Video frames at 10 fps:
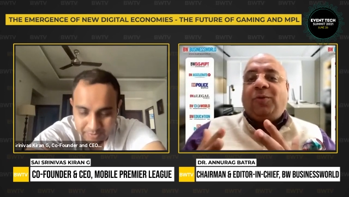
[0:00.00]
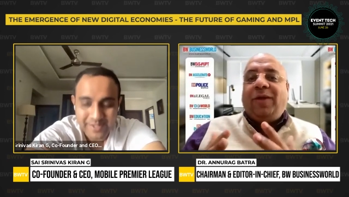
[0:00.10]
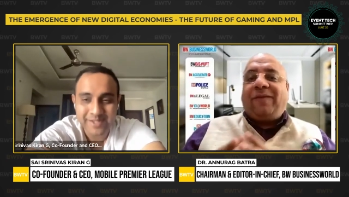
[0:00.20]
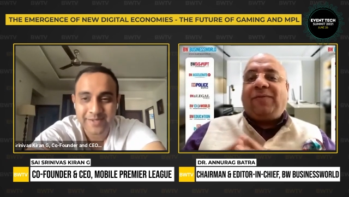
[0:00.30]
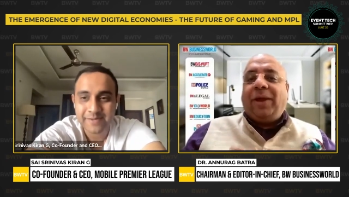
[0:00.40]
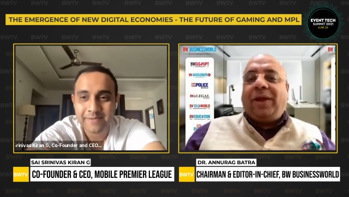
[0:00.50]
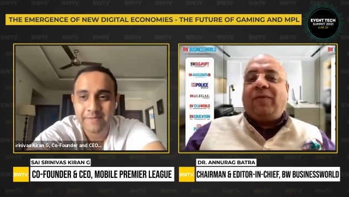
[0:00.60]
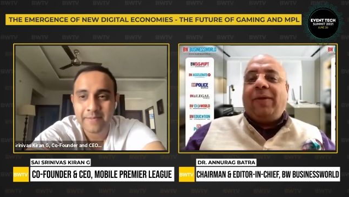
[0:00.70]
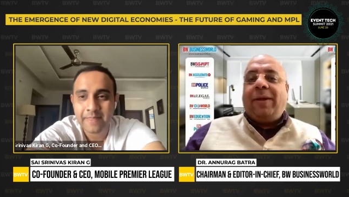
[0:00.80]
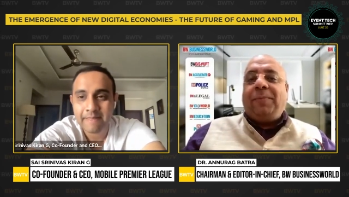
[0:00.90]
Speaker 1: should yes, we please. expect
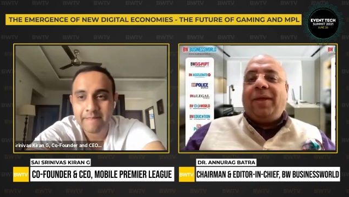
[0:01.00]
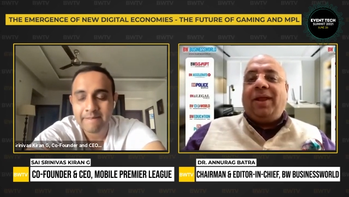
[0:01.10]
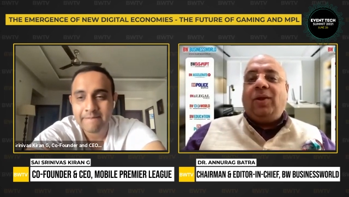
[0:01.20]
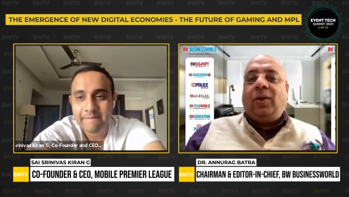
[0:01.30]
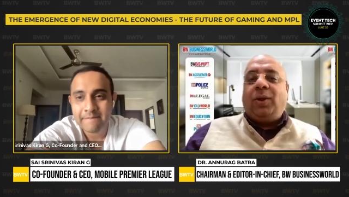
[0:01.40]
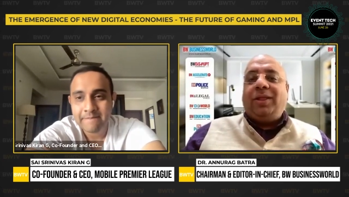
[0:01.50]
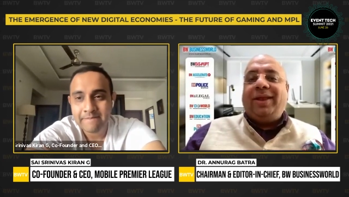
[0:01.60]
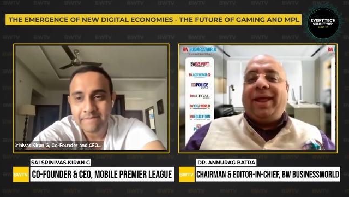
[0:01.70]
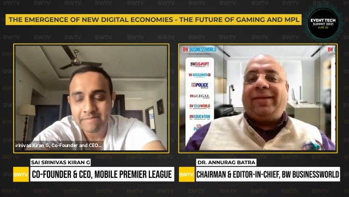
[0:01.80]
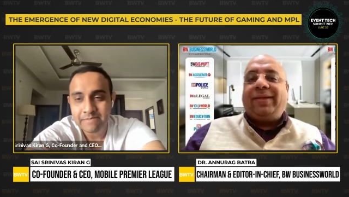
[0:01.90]
from mpl
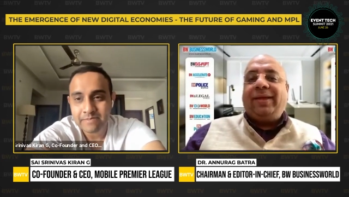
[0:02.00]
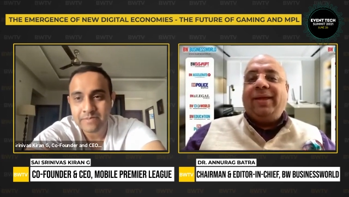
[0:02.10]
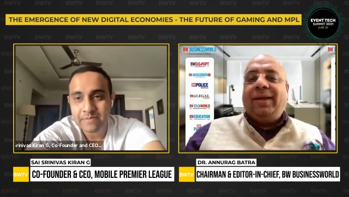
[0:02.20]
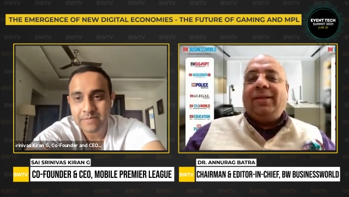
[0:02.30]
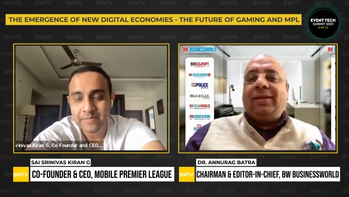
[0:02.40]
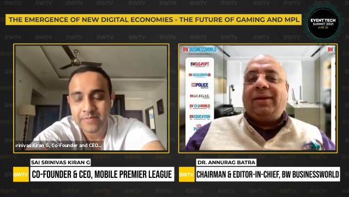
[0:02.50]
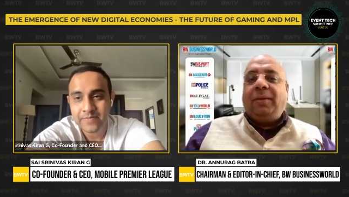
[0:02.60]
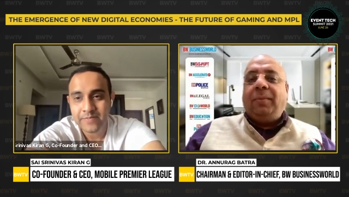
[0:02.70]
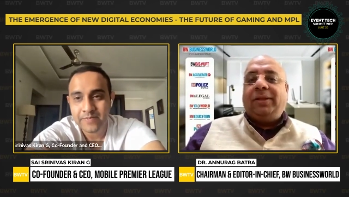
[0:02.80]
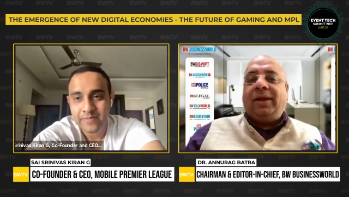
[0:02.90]
over the next
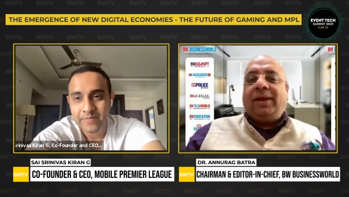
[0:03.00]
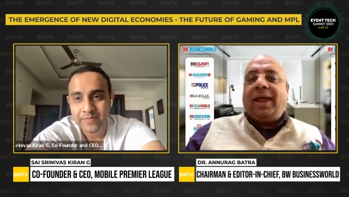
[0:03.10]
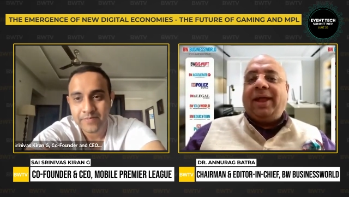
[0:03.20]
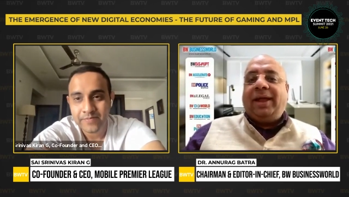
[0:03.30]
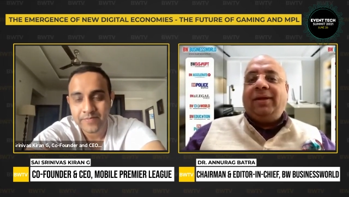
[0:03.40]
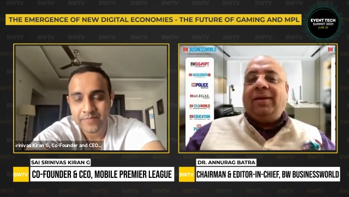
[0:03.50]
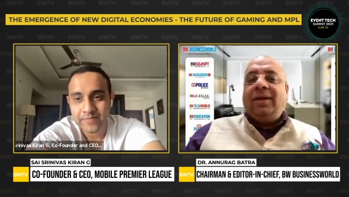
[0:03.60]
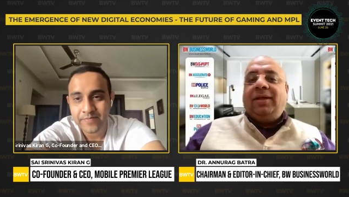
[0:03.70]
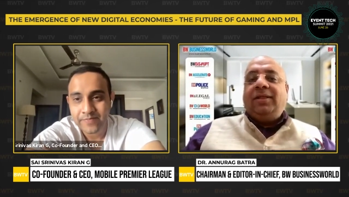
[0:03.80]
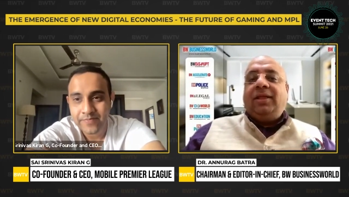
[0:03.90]
three months and again i
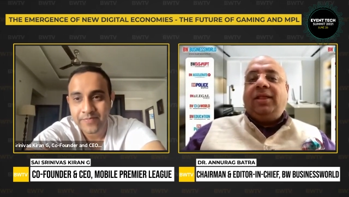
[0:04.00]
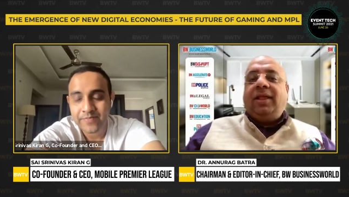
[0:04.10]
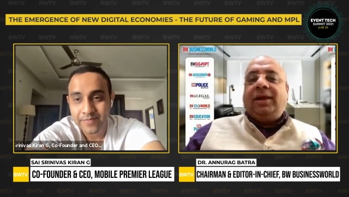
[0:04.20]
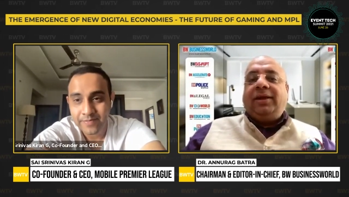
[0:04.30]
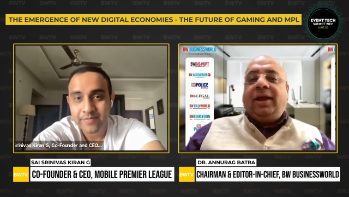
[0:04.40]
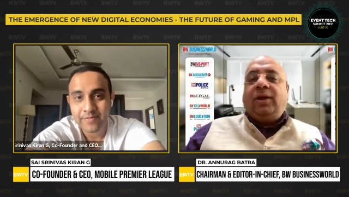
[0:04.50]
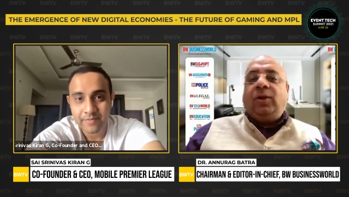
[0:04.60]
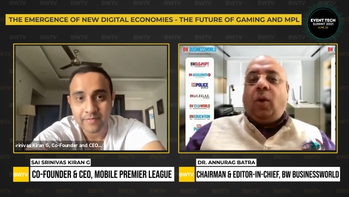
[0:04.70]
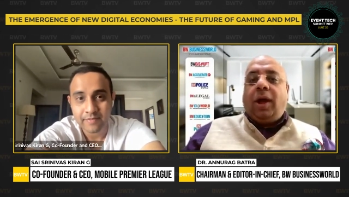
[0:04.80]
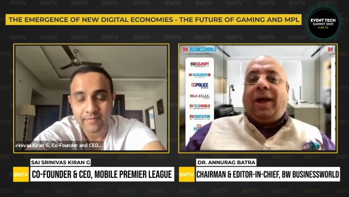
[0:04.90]
these days i tend
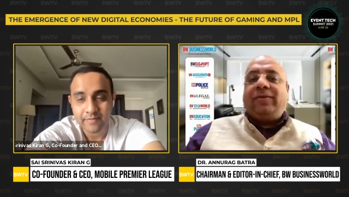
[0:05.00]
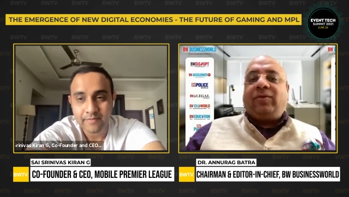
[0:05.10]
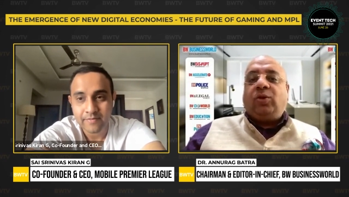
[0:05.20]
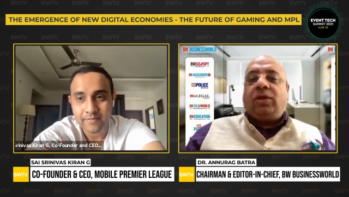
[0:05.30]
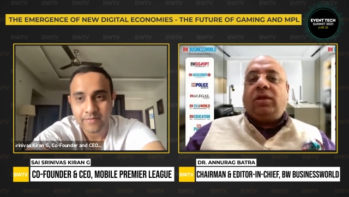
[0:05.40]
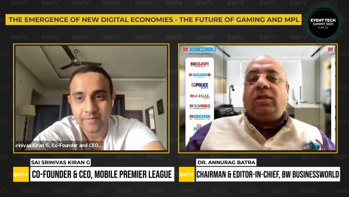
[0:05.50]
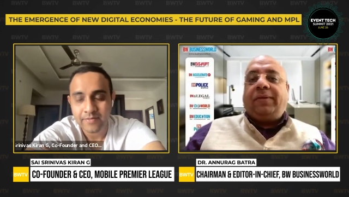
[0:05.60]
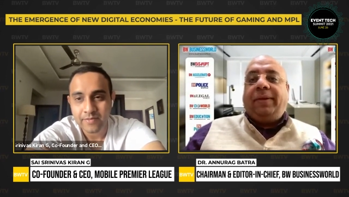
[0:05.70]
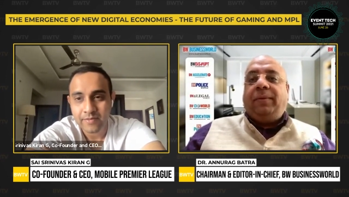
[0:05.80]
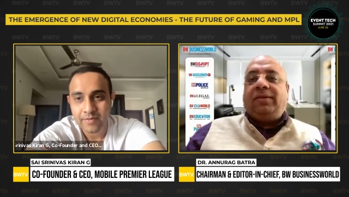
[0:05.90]
to ask questions in
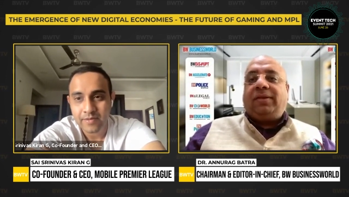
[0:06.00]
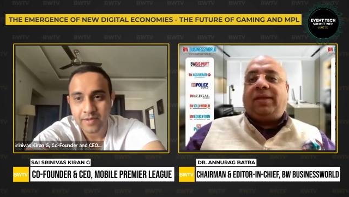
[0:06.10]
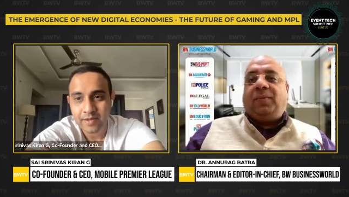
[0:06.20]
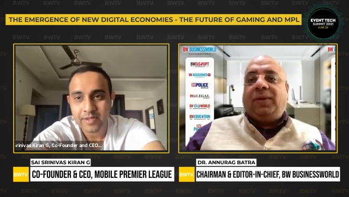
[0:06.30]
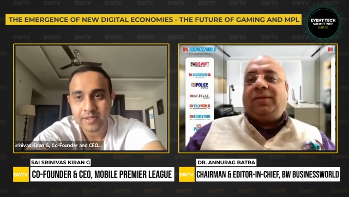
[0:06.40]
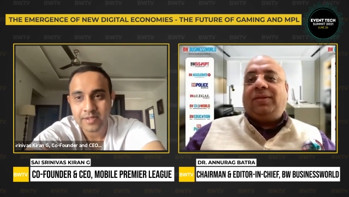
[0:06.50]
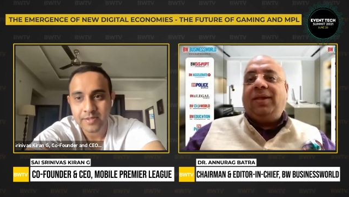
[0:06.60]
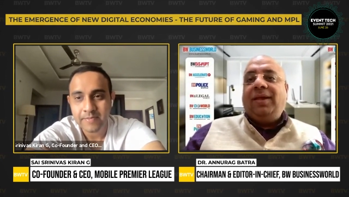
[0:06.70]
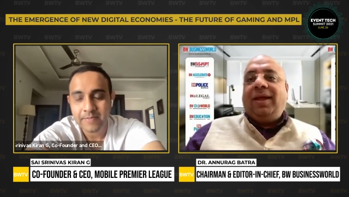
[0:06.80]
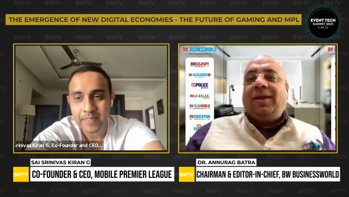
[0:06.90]
three months six months
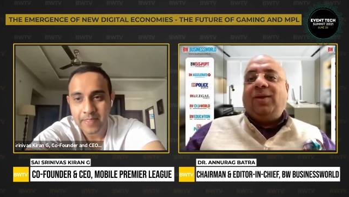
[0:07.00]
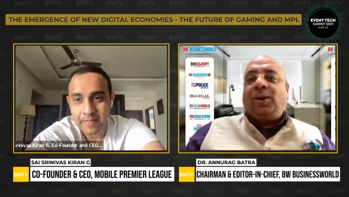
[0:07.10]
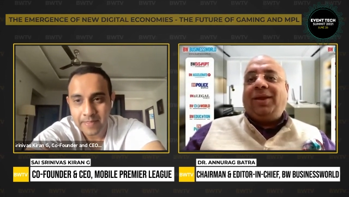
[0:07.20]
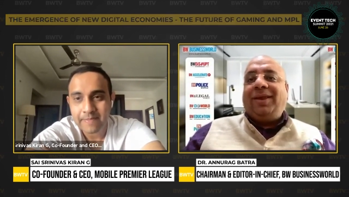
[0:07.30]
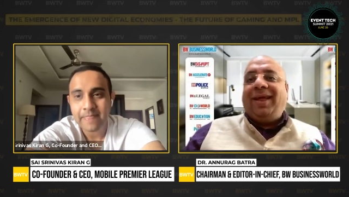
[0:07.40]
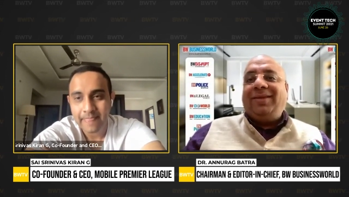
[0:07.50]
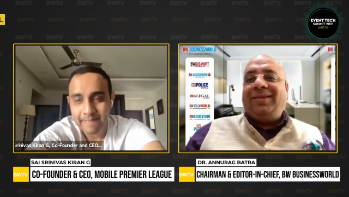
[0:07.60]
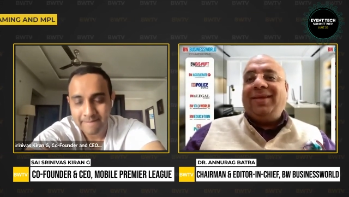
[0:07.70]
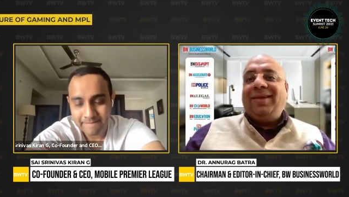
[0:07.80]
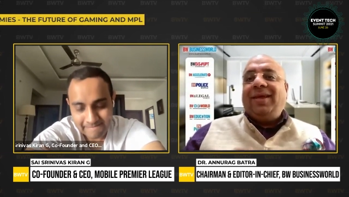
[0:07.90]
and not in
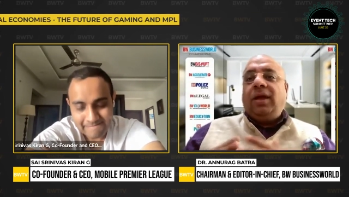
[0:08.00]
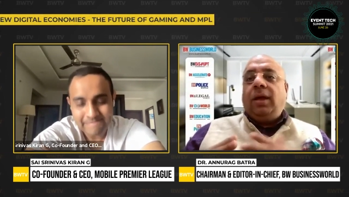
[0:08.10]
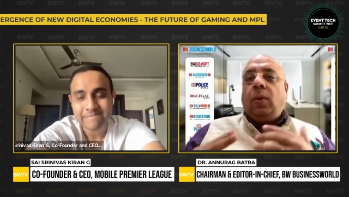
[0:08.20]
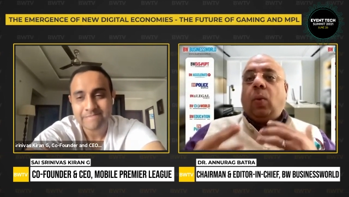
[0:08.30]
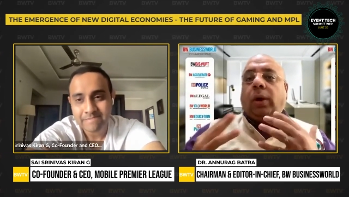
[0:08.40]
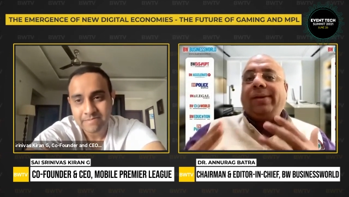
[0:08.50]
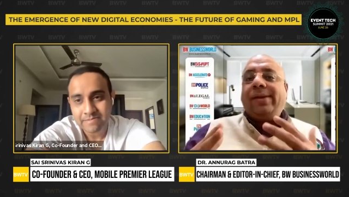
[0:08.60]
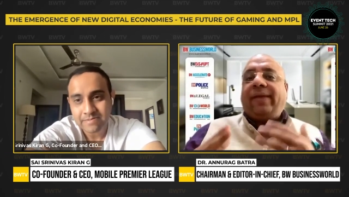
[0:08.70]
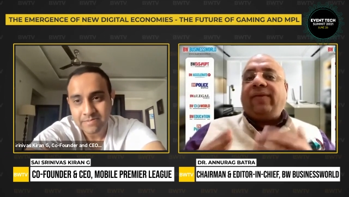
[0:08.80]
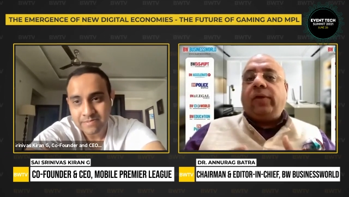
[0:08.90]
years now, what
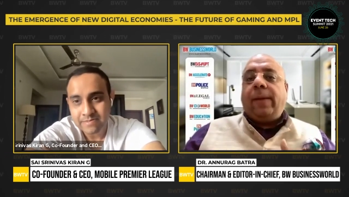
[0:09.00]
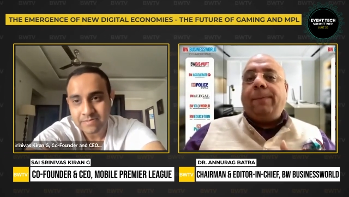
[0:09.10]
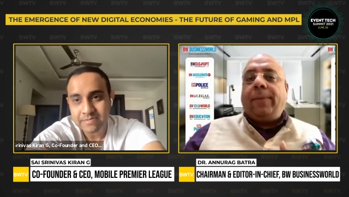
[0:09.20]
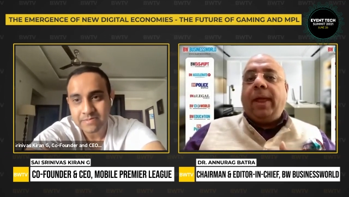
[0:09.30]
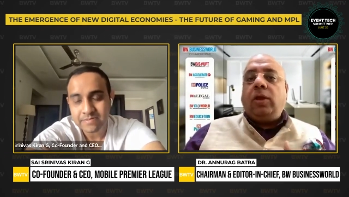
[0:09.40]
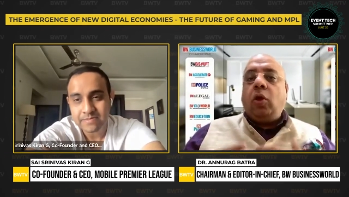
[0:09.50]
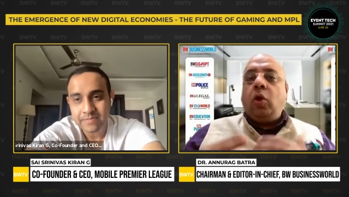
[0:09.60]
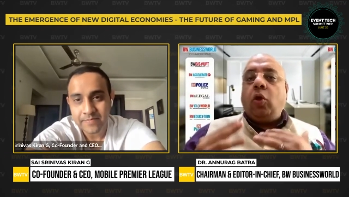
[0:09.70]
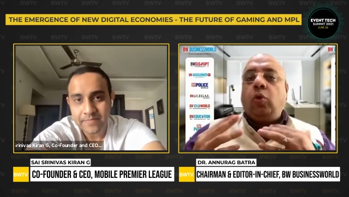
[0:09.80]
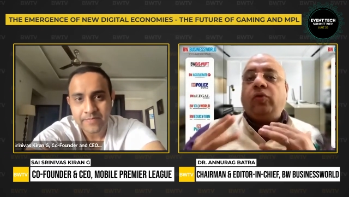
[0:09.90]
next for mpl
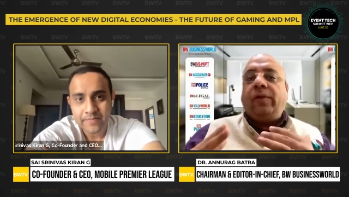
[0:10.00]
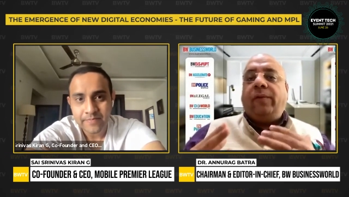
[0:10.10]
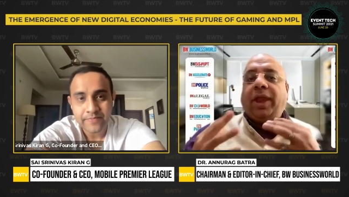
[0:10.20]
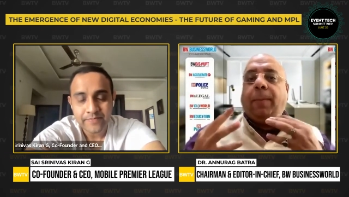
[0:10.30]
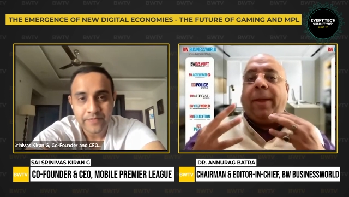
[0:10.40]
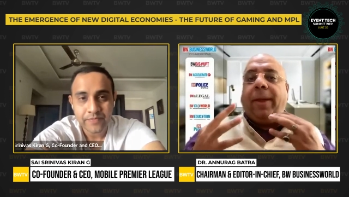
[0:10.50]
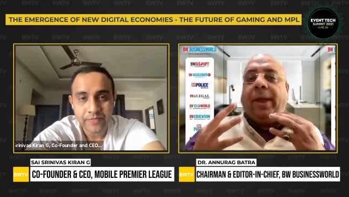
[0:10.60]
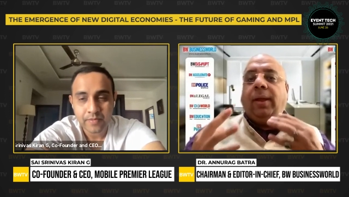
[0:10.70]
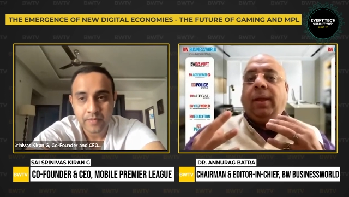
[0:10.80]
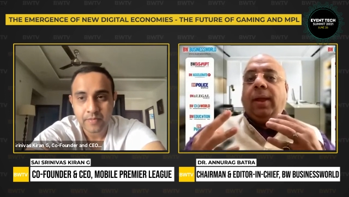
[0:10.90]
you use the very big
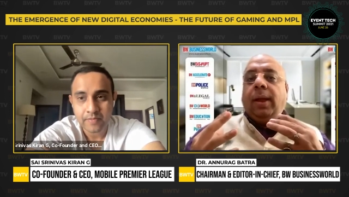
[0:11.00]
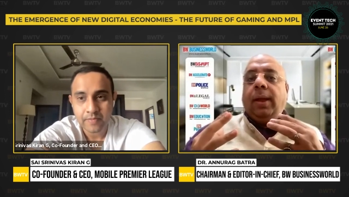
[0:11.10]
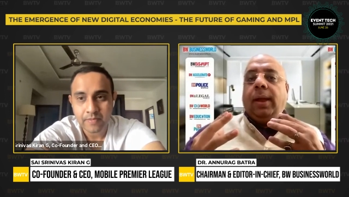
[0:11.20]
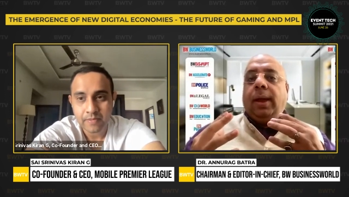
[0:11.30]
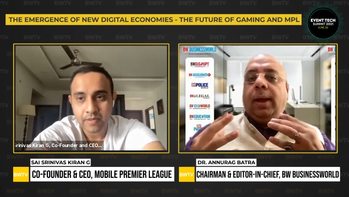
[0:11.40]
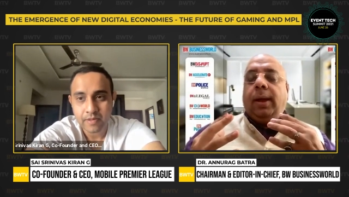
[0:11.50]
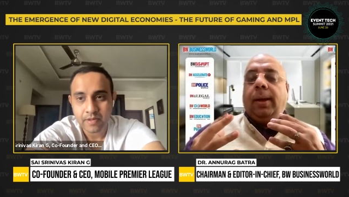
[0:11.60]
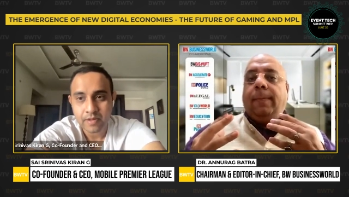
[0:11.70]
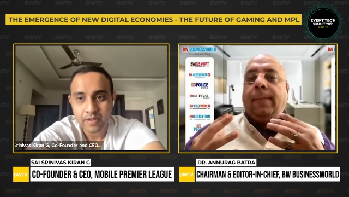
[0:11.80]
uh,